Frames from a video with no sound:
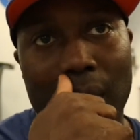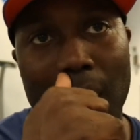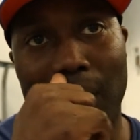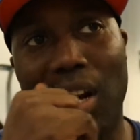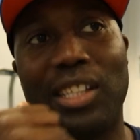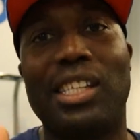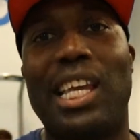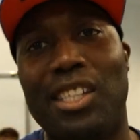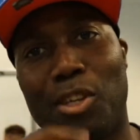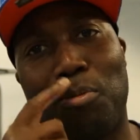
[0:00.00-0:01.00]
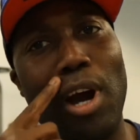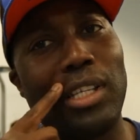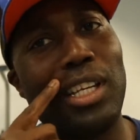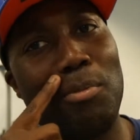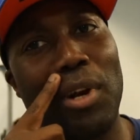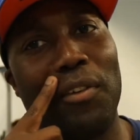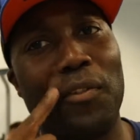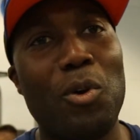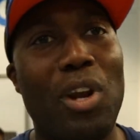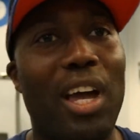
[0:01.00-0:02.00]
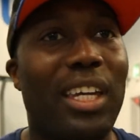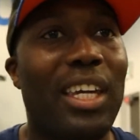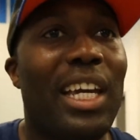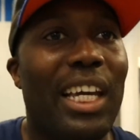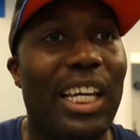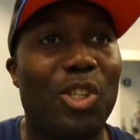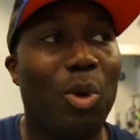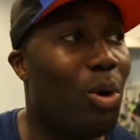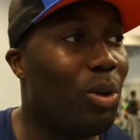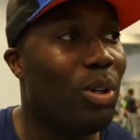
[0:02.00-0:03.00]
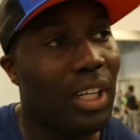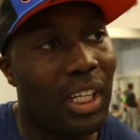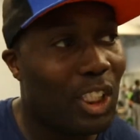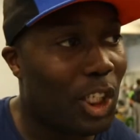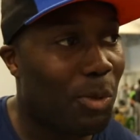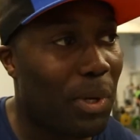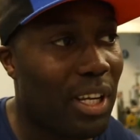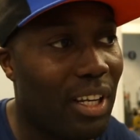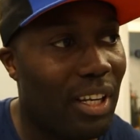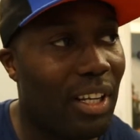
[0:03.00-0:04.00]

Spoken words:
I'd like to say surprisingly, but I feel like it's all just been